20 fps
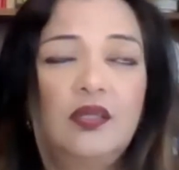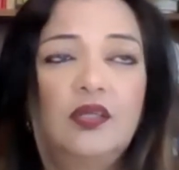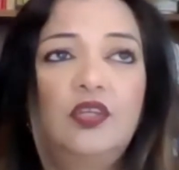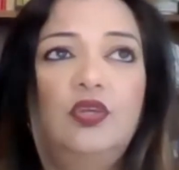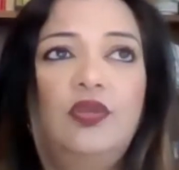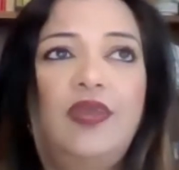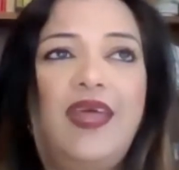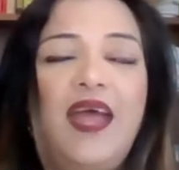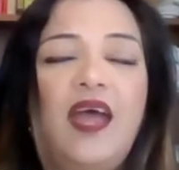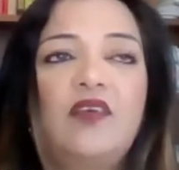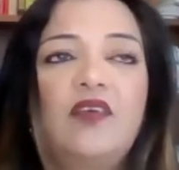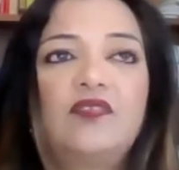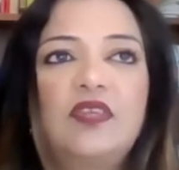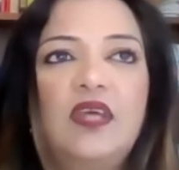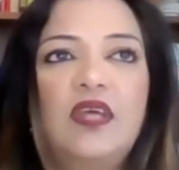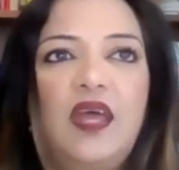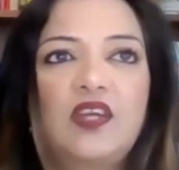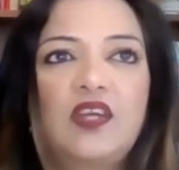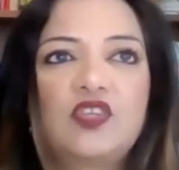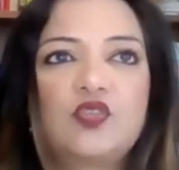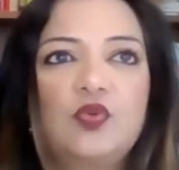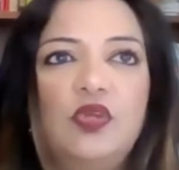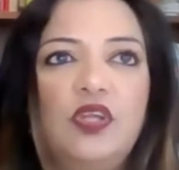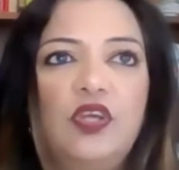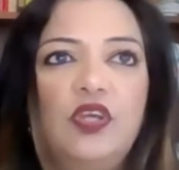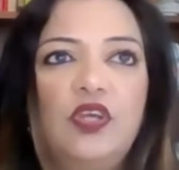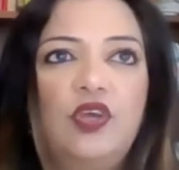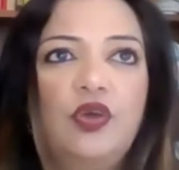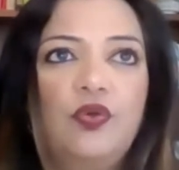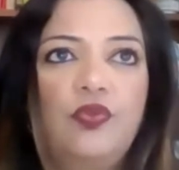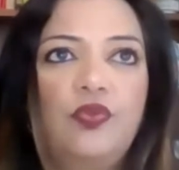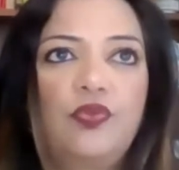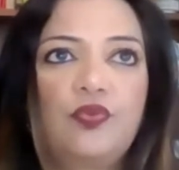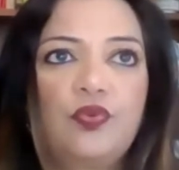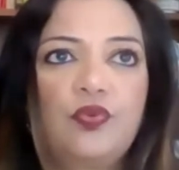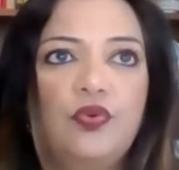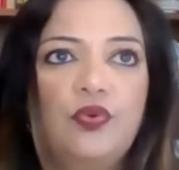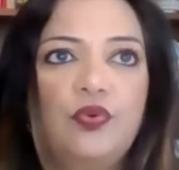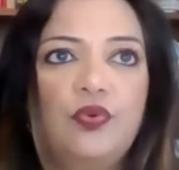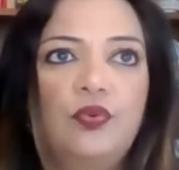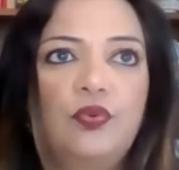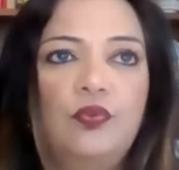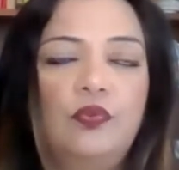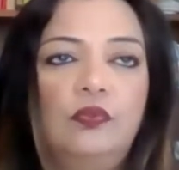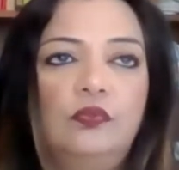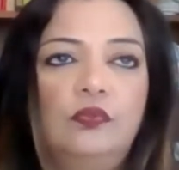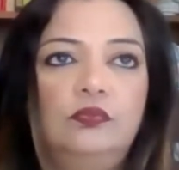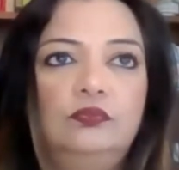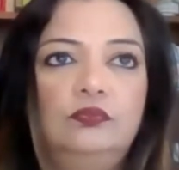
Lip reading: you'd have to actually go through,